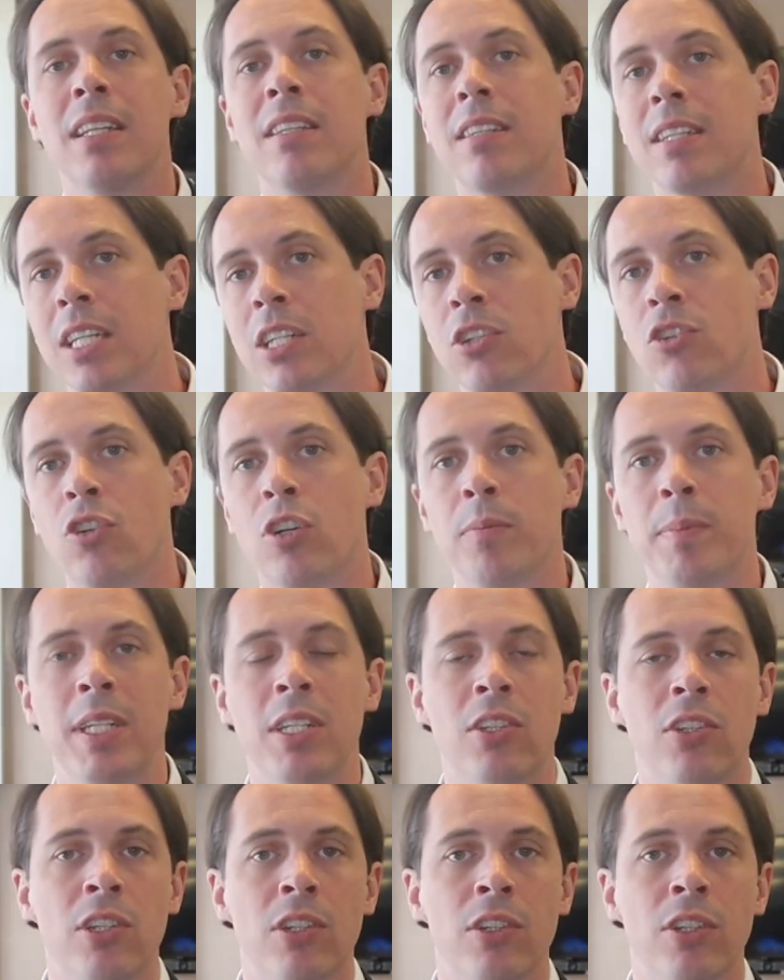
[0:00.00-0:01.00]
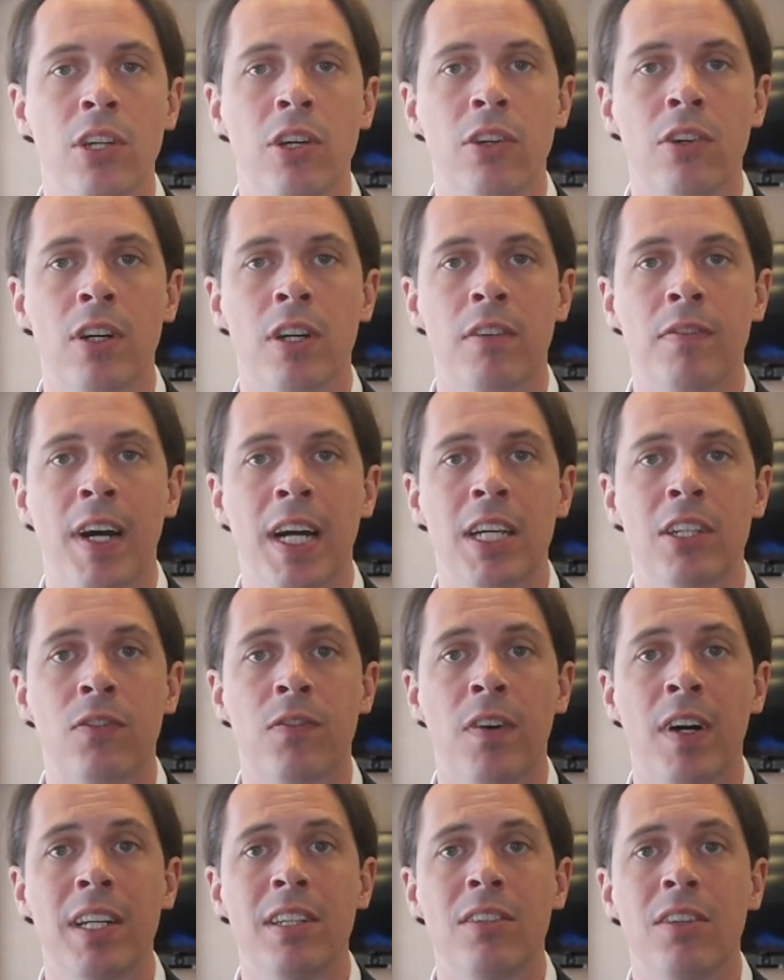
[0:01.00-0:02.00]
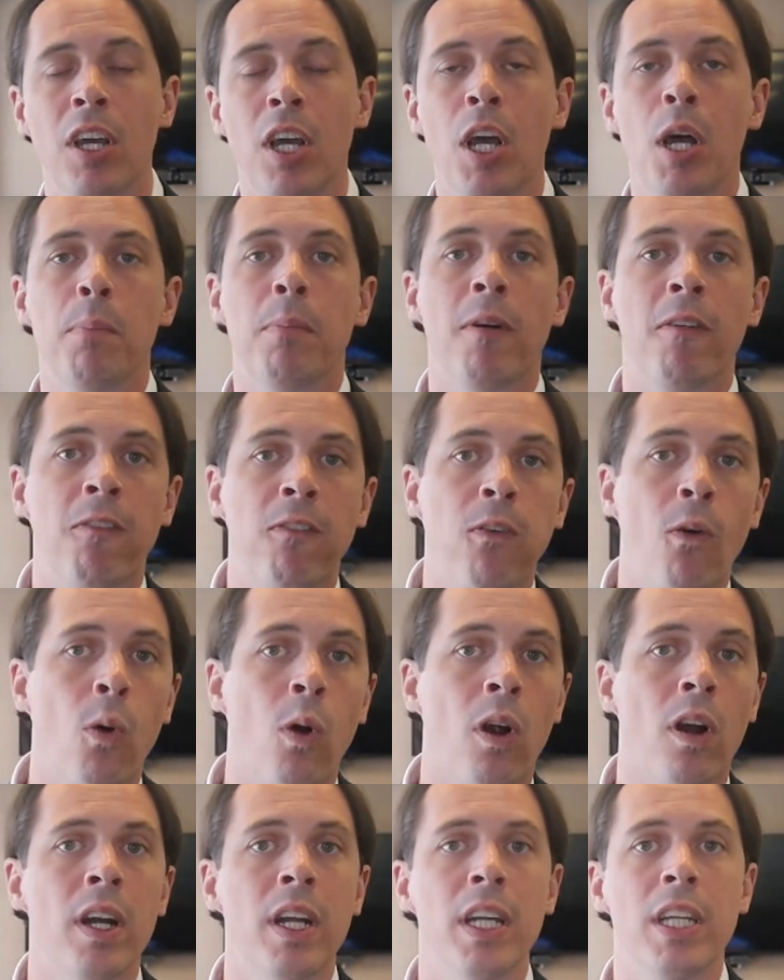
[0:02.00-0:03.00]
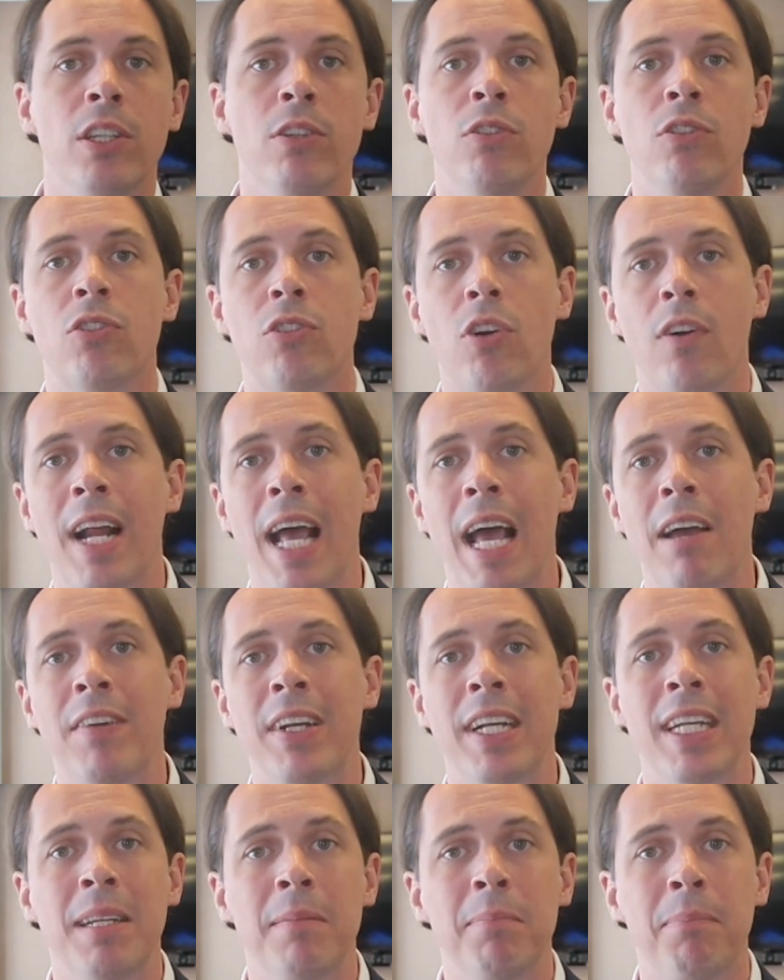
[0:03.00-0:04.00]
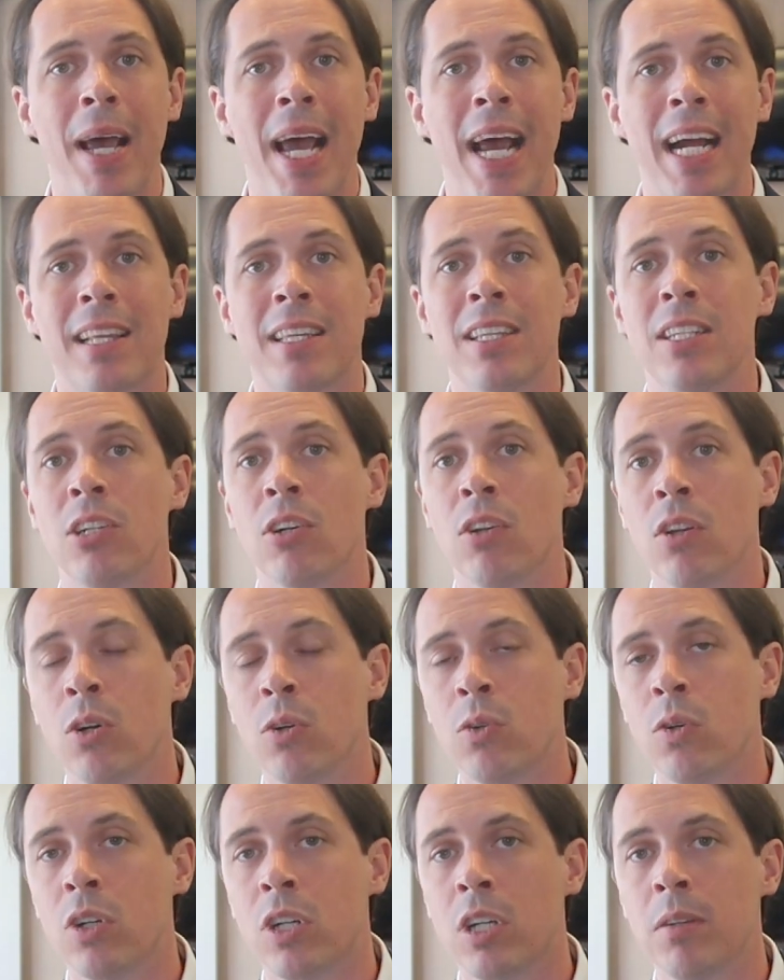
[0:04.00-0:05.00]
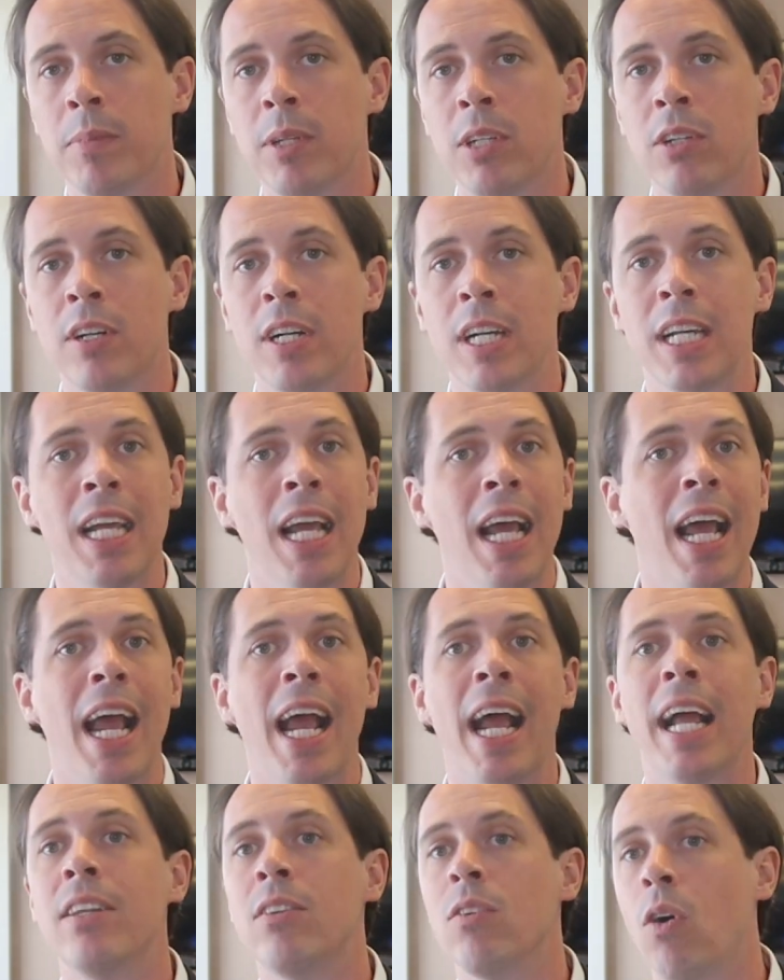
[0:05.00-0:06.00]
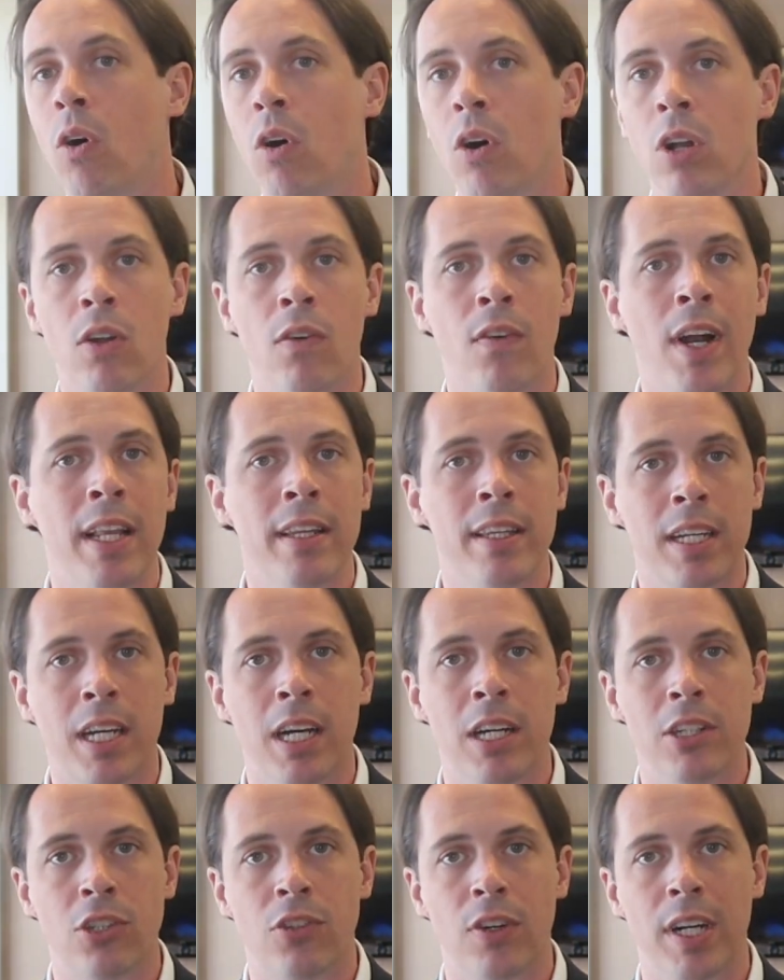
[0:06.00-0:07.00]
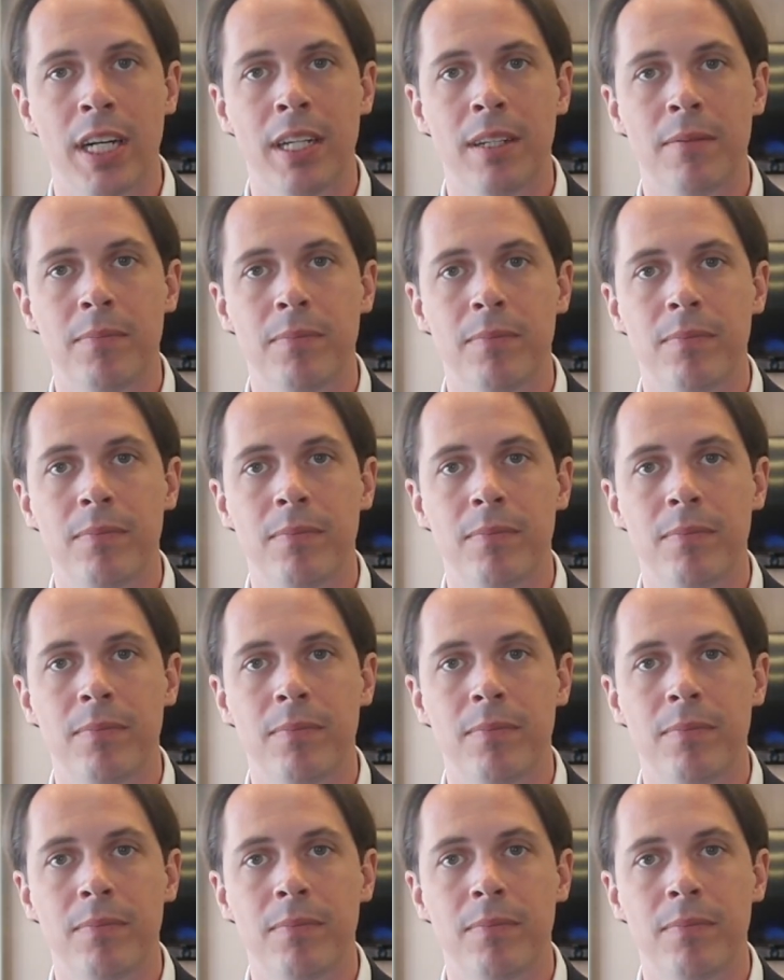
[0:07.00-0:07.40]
to contribute to your donor advised fund before you start having an impact in your local community and all around the country.